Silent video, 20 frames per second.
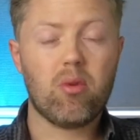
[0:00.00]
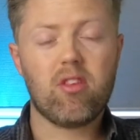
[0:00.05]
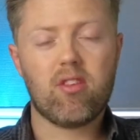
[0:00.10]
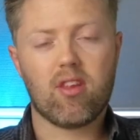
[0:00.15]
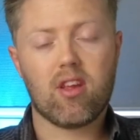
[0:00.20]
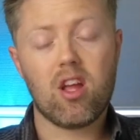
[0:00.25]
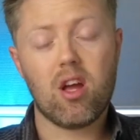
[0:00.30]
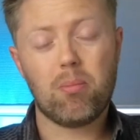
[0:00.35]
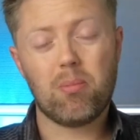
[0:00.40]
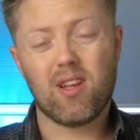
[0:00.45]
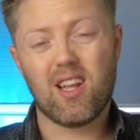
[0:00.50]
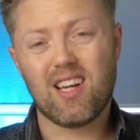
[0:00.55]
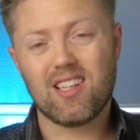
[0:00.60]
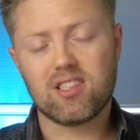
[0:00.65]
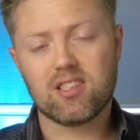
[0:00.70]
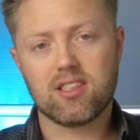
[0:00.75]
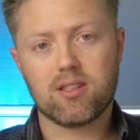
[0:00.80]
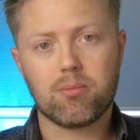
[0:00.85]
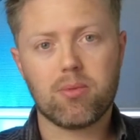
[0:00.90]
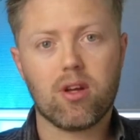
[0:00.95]
there's a couple
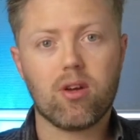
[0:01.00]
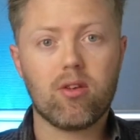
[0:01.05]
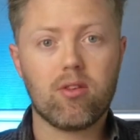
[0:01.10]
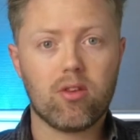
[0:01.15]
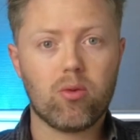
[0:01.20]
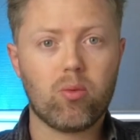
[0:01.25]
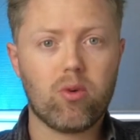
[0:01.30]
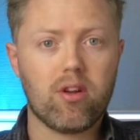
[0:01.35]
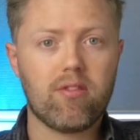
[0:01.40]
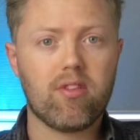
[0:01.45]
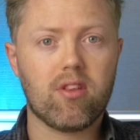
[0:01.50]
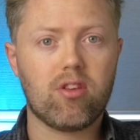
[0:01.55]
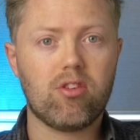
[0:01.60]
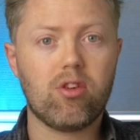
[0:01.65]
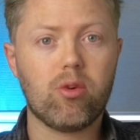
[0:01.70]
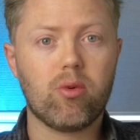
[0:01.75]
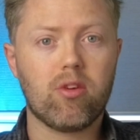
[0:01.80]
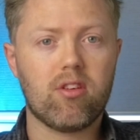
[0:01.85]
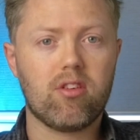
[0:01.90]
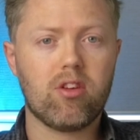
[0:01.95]
actually, but one of the
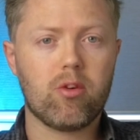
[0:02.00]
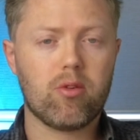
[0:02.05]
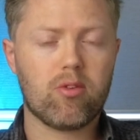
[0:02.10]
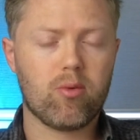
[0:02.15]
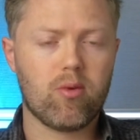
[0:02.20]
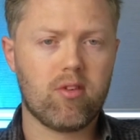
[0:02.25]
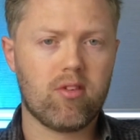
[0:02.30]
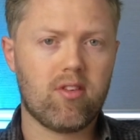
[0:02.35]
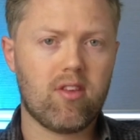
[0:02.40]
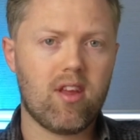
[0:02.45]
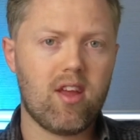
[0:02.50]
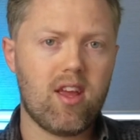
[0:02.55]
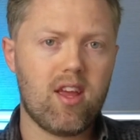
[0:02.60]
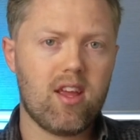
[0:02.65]
newest ones